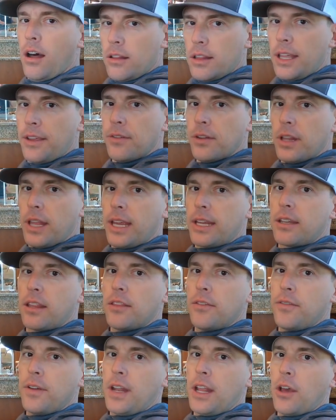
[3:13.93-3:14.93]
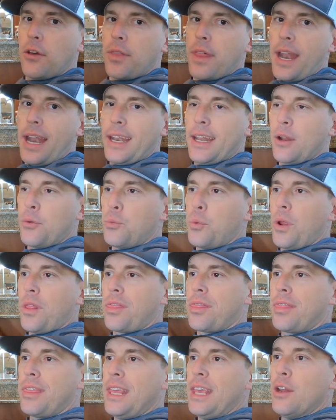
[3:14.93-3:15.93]
I'll leave a link to the video that I did with
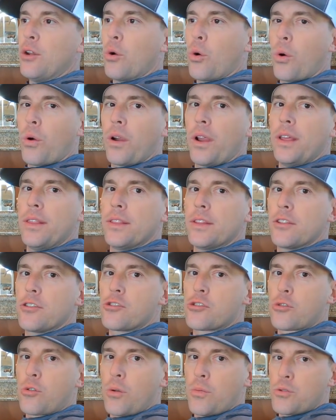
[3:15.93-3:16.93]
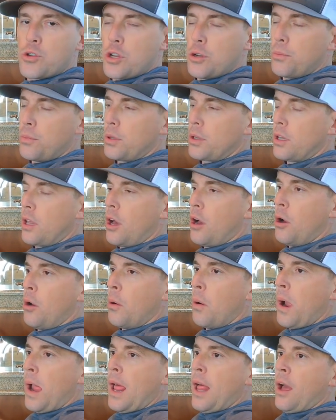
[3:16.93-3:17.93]
Theodore in the description
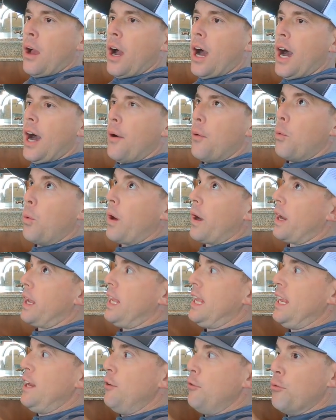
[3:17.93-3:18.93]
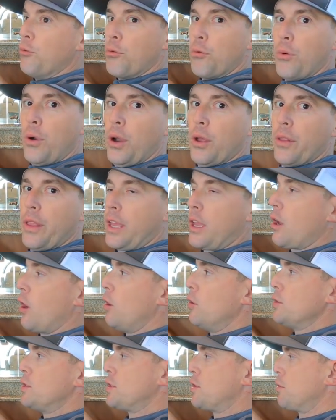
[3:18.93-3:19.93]
below uh, where he really
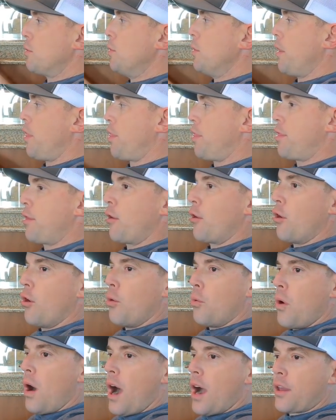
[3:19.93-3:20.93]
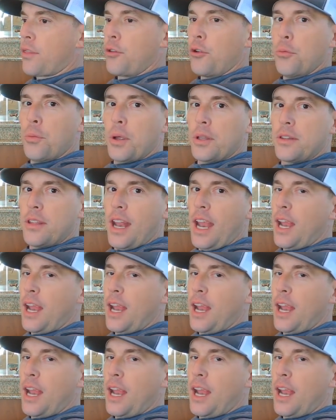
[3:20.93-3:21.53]
goes through a thorough walkthrough. But